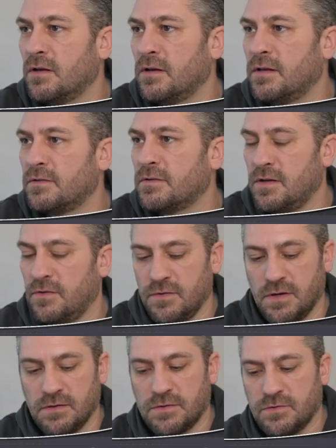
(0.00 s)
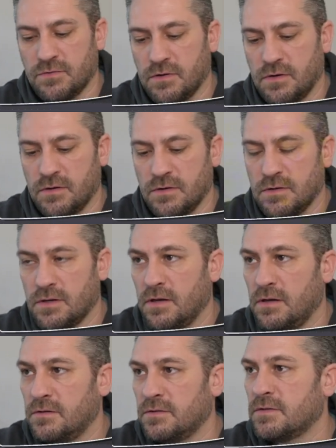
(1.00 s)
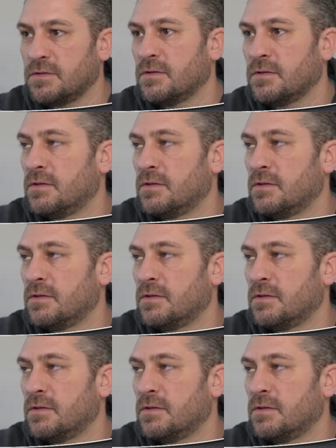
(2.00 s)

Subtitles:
Let's see if it does string contains.